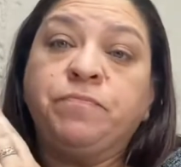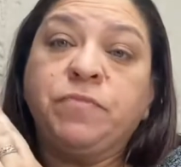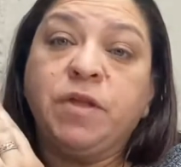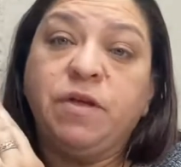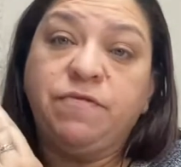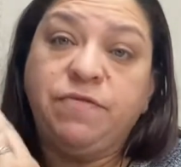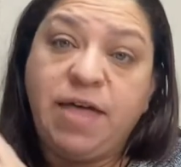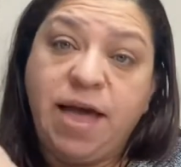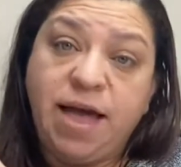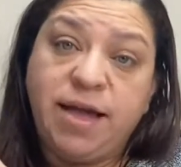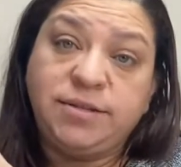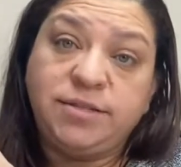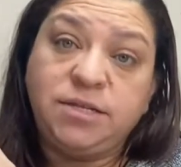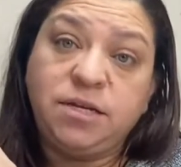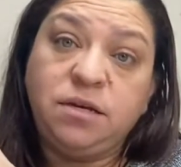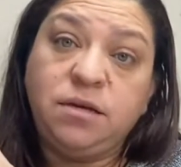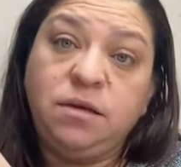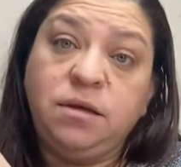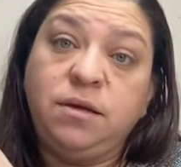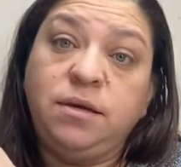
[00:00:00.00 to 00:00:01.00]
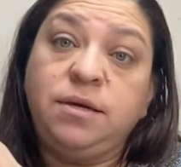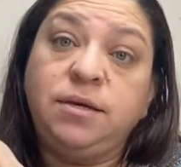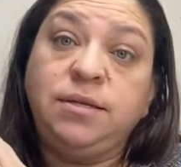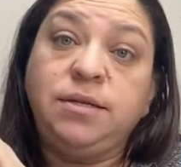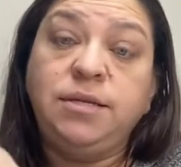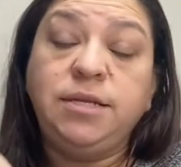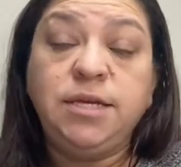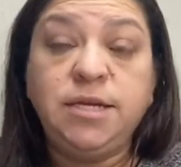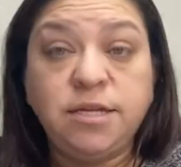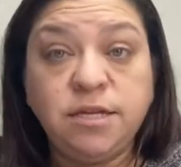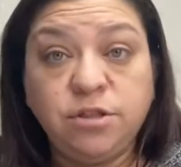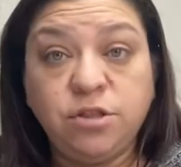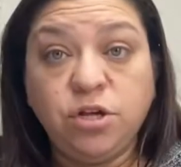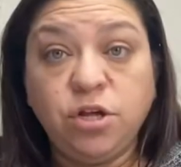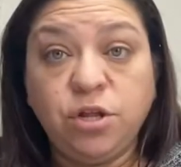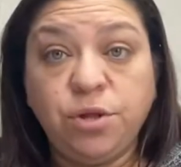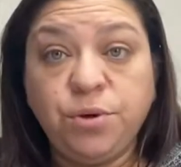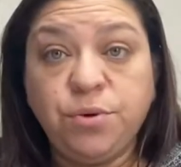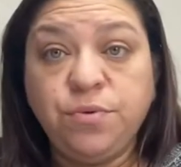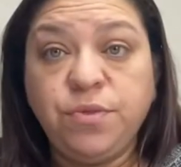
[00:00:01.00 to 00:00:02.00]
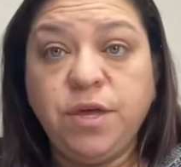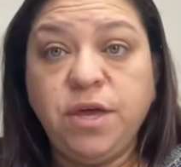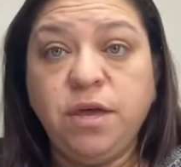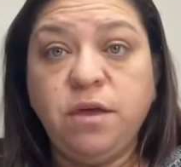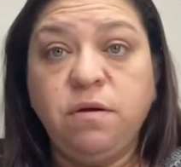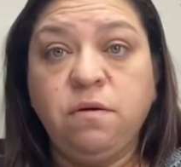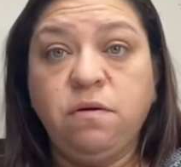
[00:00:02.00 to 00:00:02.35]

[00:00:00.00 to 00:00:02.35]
that needed the clothing.